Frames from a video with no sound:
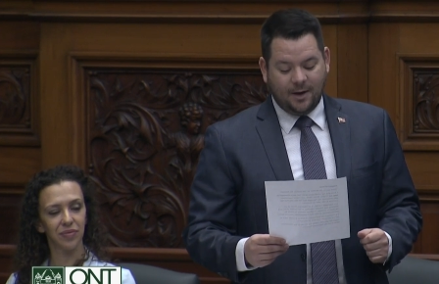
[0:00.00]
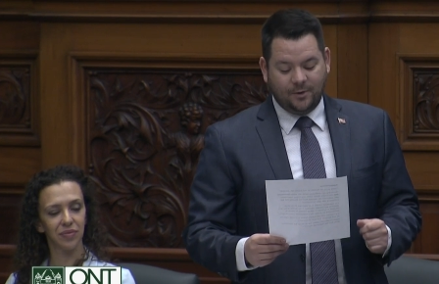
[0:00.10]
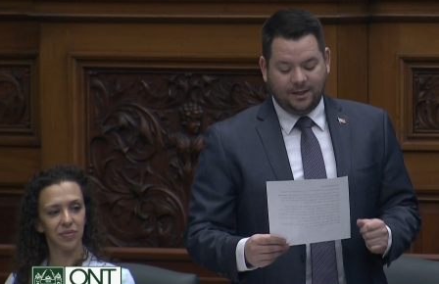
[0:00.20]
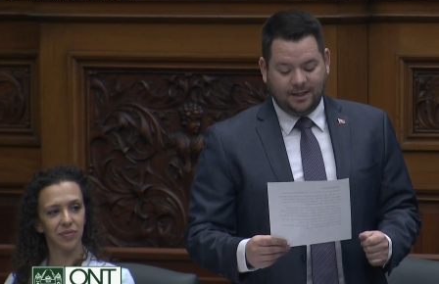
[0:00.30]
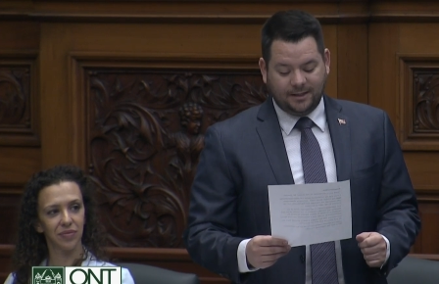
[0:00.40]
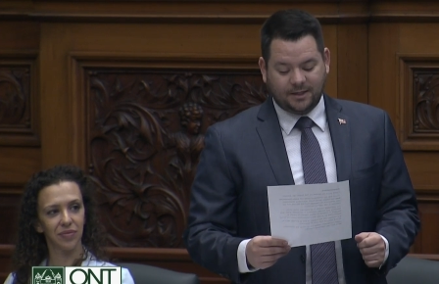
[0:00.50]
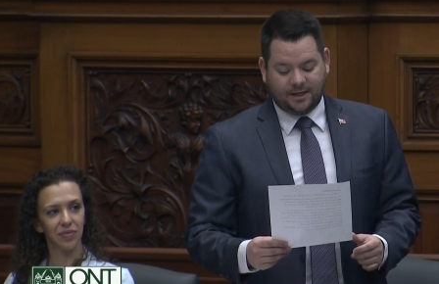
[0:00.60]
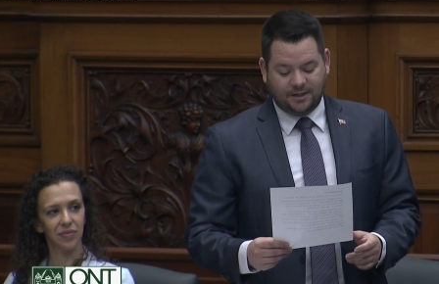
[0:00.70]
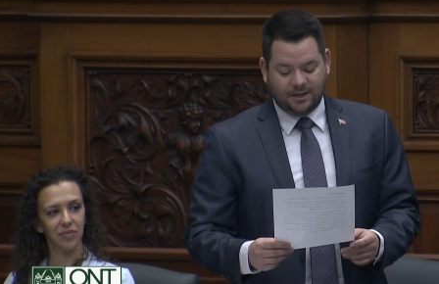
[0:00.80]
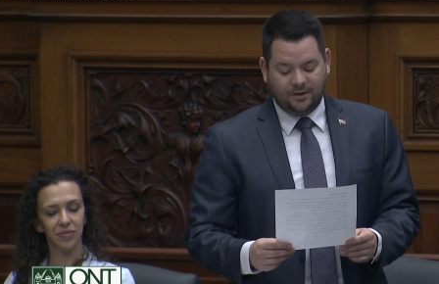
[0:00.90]
Speaker 1: and we need to
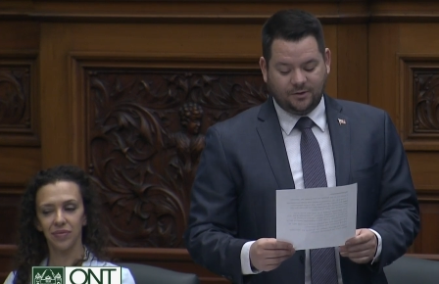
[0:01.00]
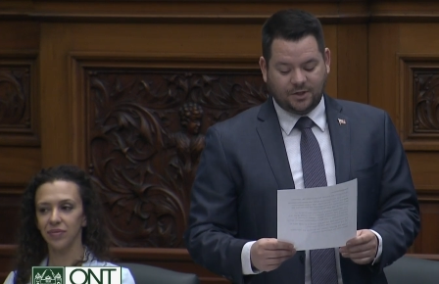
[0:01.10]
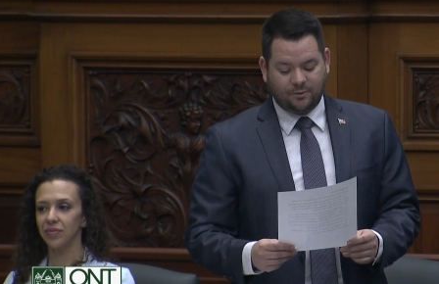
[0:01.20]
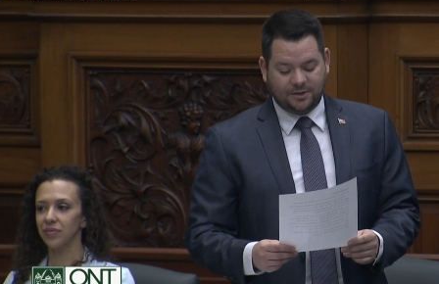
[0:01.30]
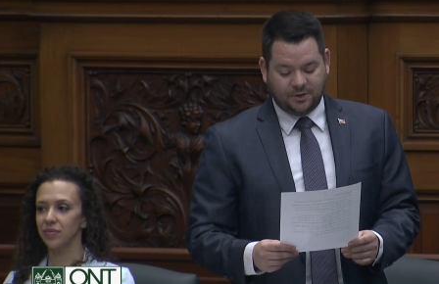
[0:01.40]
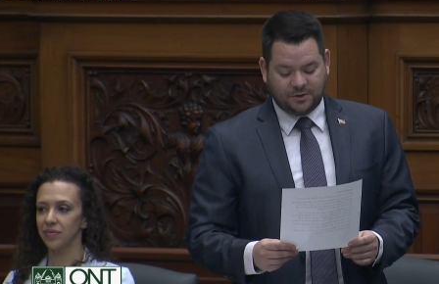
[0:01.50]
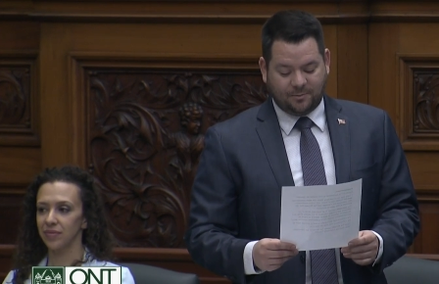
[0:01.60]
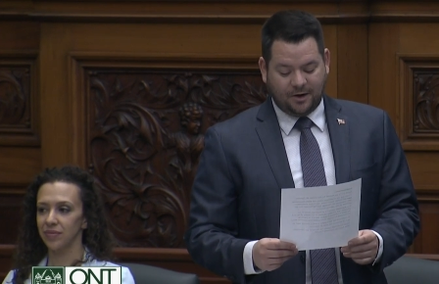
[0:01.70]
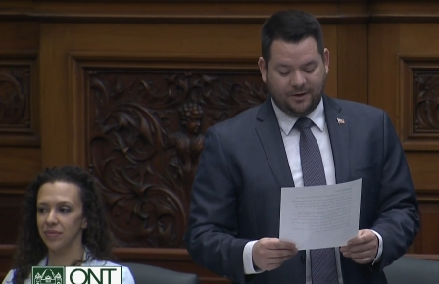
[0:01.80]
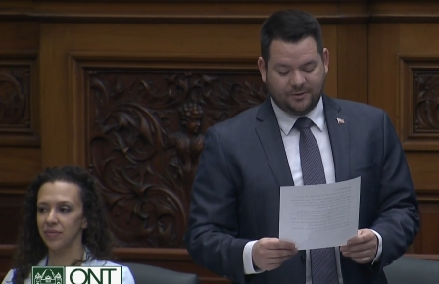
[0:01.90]
continue to reduce
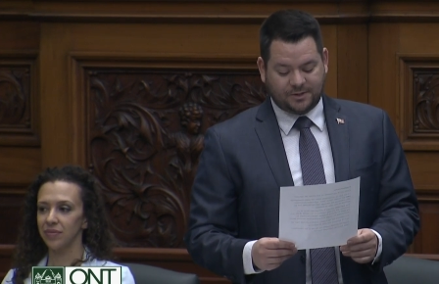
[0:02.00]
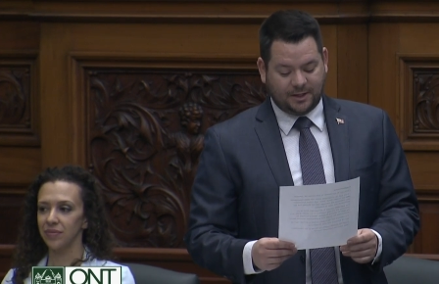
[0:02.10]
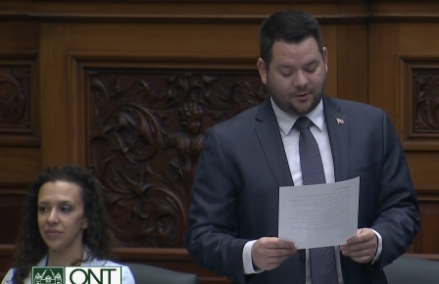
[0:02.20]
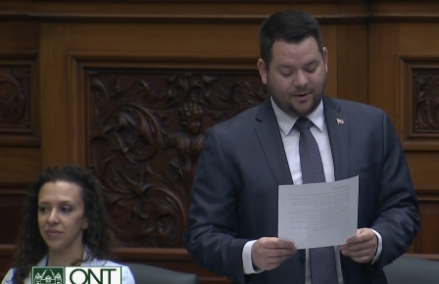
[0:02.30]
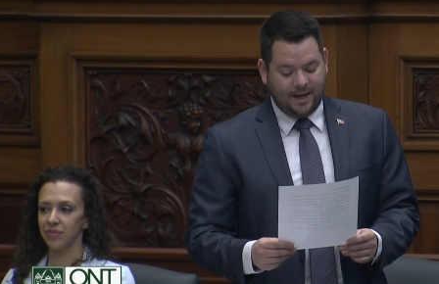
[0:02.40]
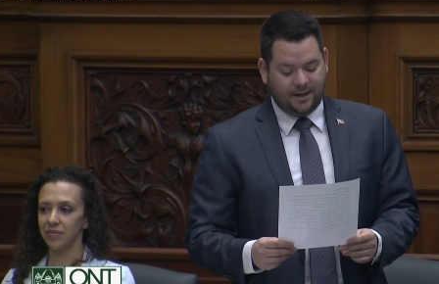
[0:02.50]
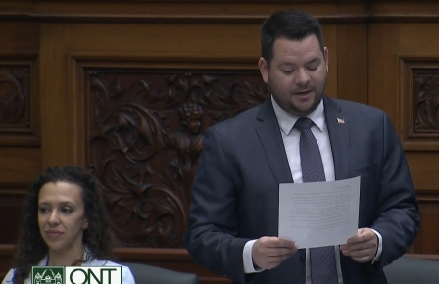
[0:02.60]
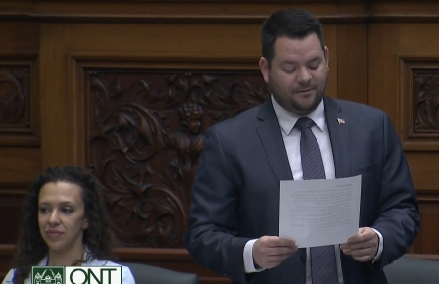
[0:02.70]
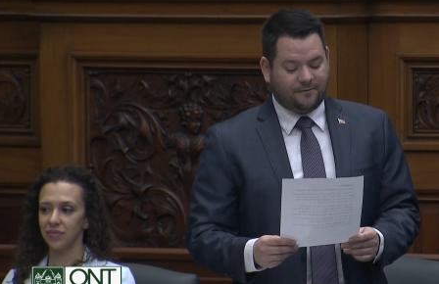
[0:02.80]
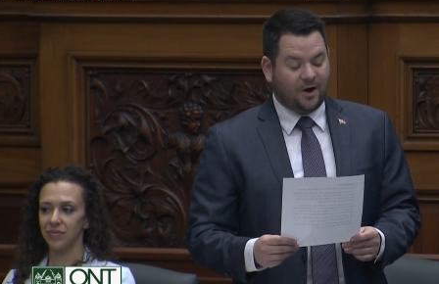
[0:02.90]
barriers that create
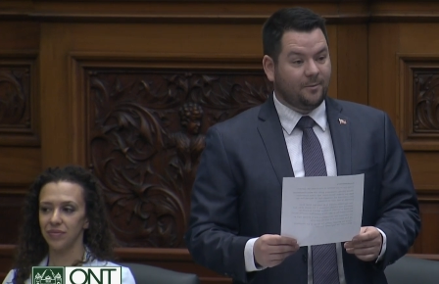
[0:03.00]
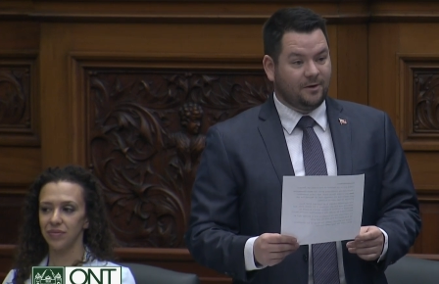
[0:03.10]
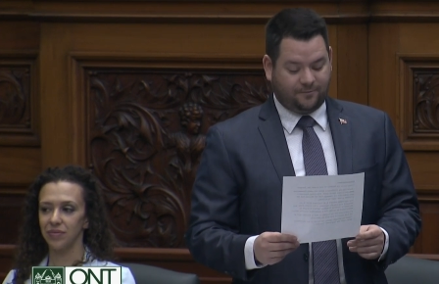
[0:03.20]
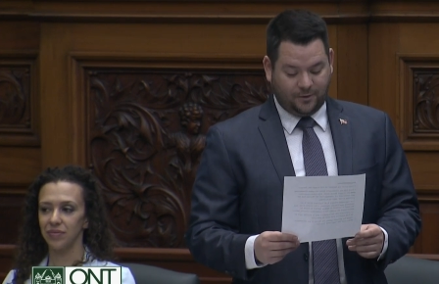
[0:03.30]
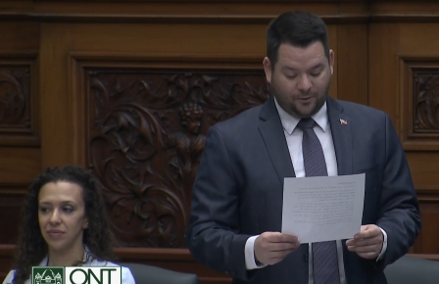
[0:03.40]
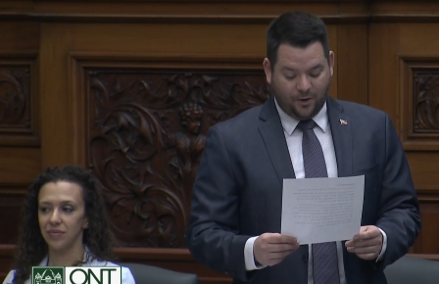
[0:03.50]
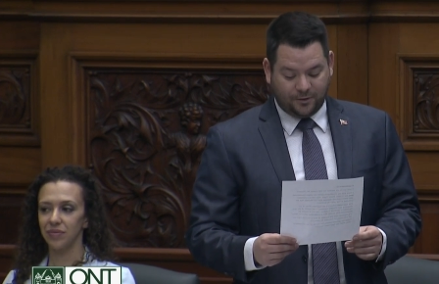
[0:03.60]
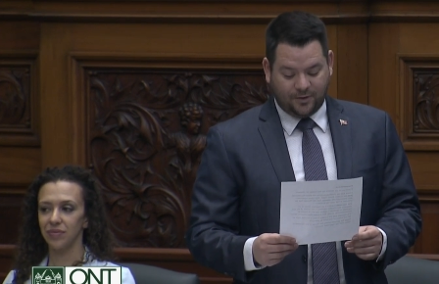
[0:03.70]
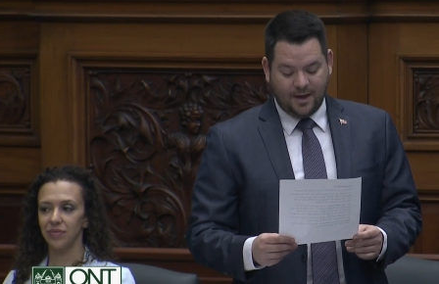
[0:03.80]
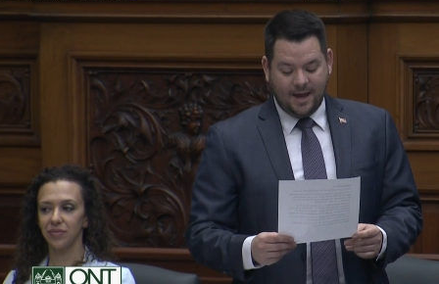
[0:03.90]
an environment for
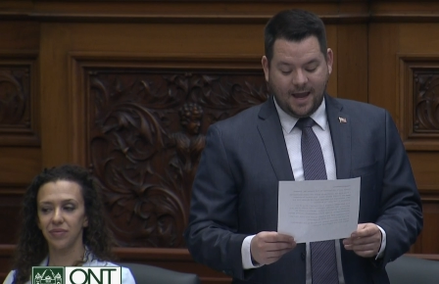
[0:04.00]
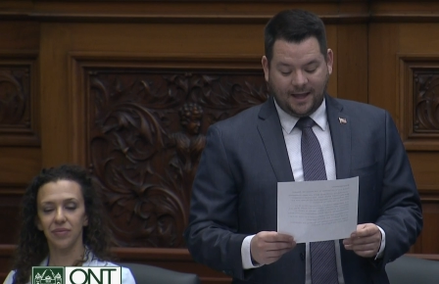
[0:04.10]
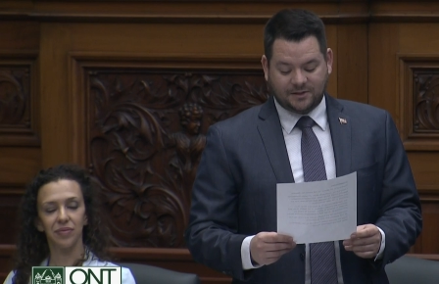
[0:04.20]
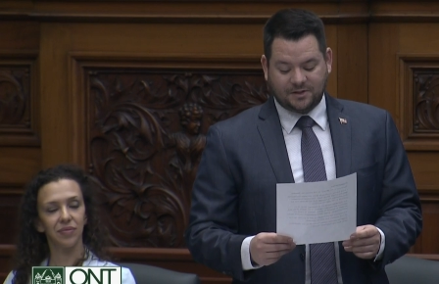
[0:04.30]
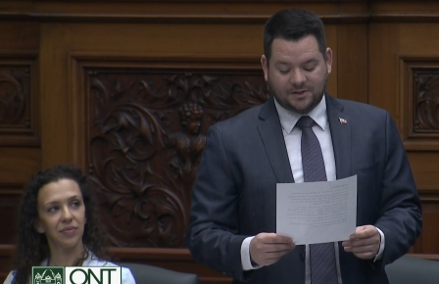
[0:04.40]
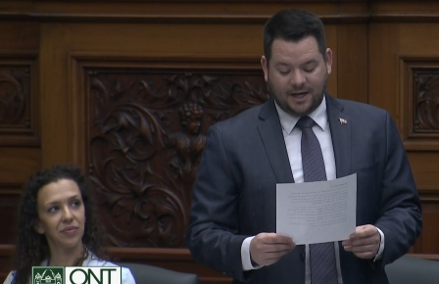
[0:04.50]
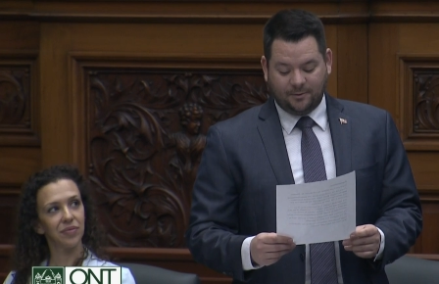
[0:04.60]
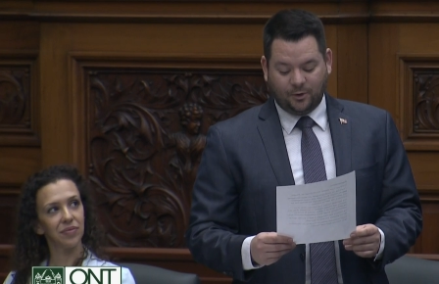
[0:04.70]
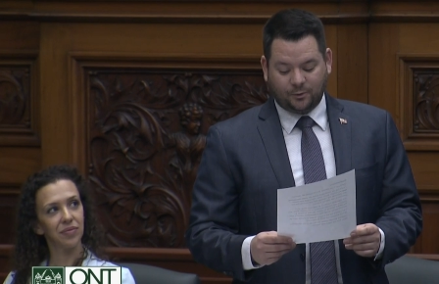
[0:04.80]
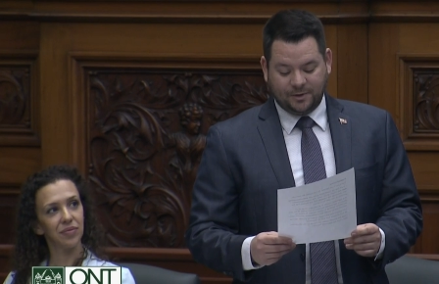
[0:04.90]
growth and a
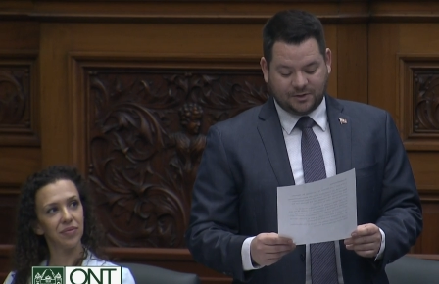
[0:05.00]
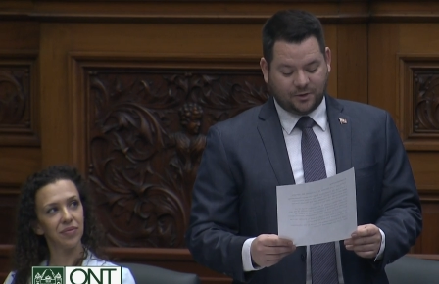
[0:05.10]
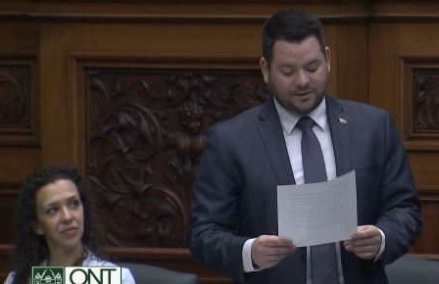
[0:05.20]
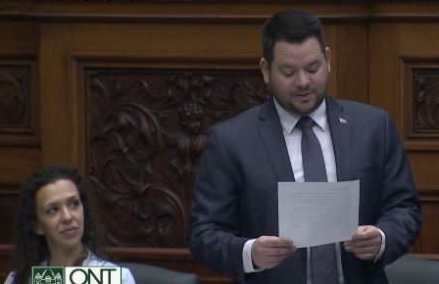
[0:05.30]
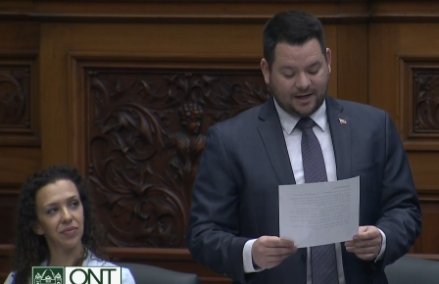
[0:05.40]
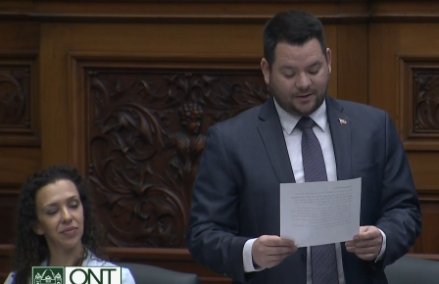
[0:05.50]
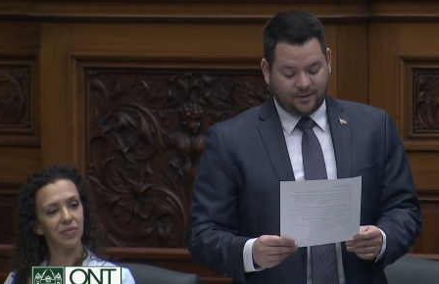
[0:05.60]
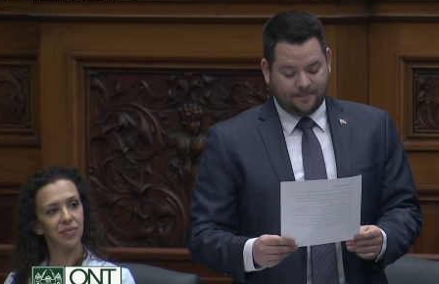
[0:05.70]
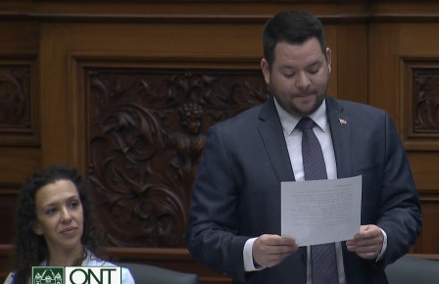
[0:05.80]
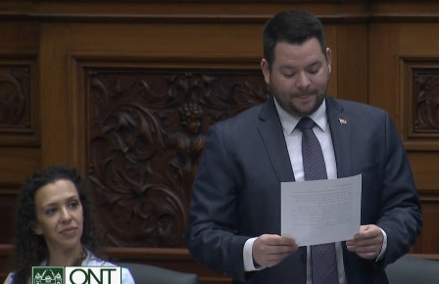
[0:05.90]
sustainable resource sector.